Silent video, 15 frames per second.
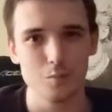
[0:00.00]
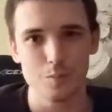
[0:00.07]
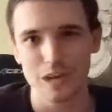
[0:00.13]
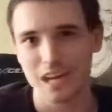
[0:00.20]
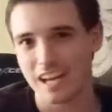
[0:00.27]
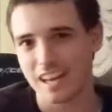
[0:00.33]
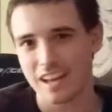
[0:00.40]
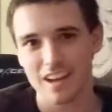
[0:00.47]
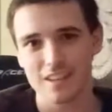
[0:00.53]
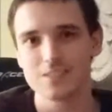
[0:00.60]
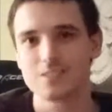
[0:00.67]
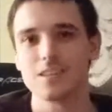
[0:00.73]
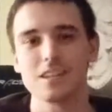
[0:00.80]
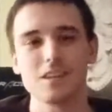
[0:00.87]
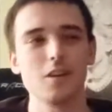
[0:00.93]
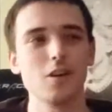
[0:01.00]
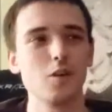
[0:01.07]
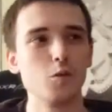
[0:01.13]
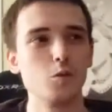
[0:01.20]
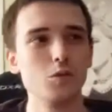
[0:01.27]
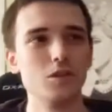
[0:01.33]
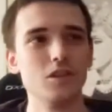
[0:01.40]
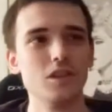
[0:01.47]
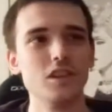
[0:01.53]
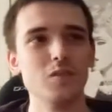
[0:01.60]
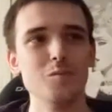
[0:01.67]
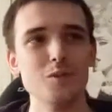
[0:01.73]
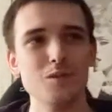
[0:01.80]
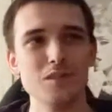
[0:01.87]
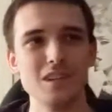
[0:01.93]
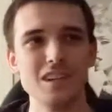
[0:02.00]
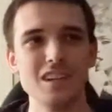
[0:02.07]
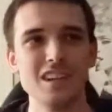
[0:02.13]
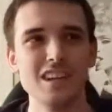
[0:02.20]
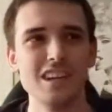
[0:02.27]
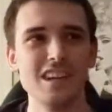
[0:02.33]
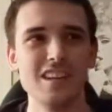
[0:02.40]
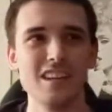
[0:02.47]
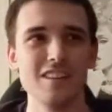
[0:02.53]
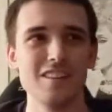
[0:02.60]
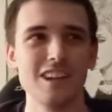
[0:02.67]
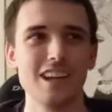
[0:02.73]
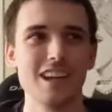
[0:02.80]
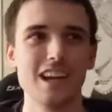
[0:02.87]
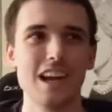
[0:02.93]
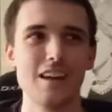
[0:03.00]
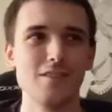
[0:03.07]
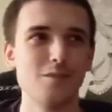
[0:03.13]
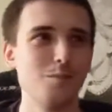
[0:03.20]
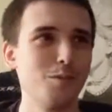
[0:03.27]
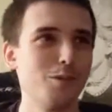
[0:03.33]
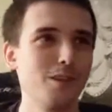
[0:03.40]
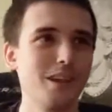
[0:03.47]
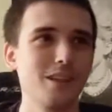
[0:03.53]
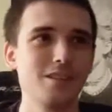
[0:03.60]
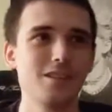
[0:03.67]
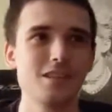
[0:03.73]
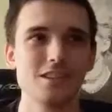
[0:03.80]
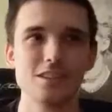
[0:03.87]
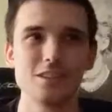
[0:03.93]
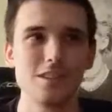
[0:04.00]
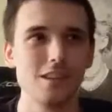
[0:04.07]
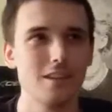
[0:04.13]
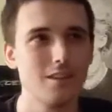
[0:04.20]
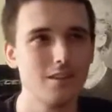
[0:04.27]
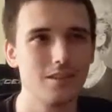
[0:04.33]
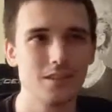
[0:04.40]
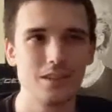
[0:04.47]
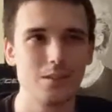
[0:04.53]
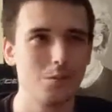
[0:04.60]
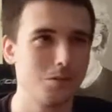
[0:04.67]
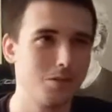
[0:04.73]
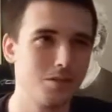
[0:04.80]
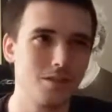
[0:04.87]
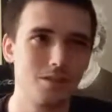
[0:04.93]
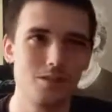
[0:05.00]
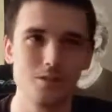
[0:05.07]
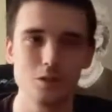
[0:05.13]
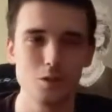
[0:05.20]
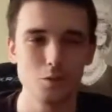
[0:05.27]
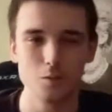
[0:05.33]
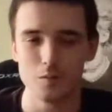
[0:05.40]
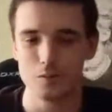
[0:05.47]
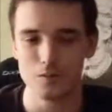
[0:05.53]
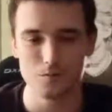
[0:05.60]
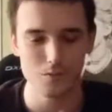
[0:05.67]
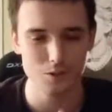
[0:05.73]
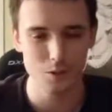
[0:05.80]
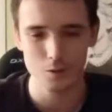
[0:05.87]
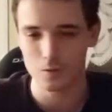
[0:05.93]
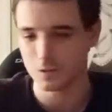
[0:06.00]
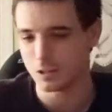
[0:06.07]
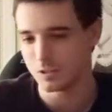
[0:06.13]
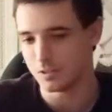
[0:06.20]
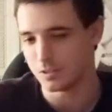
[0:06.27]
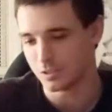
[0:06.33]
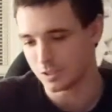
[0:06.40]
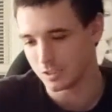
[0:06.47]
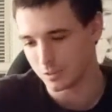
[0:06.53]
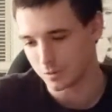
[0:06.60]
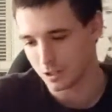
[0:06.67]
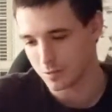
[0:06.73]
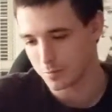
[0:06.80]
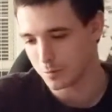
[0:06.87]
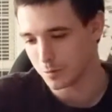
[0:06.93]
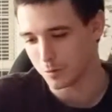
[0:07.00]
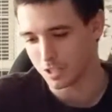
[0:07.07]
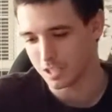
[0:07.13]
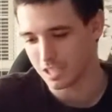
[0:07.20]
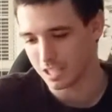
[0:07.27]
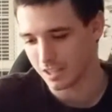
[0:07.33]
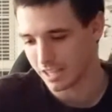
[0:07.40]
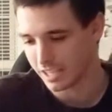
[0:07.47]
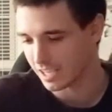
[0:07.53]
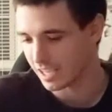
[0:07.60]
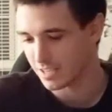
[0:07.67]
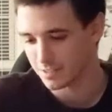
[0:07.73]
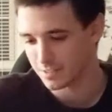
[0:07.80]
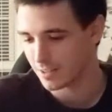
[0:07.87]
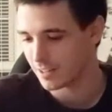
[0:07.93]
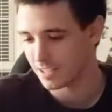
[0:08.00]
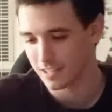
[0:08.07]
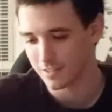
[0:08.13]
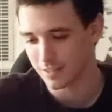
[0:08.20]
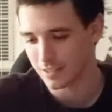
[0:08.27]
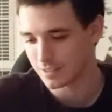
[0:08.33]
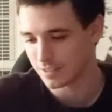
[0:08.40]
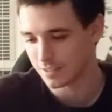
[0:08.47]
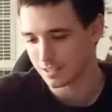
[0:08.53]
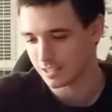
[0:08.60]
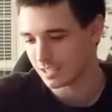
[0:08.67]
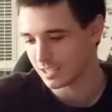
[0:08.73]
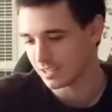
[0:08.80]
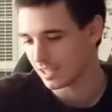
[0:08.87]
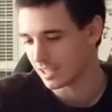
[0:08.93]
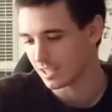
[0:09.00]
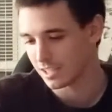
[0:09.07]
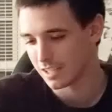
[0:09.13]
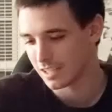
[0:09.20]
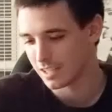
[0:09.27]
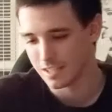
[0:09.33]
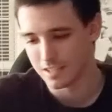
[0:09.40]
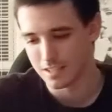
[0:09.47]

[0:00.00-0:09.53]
badass like OG movie that like I remember like seeing it in theaters and it was just so enjoyable. And then like I saw it again recently, like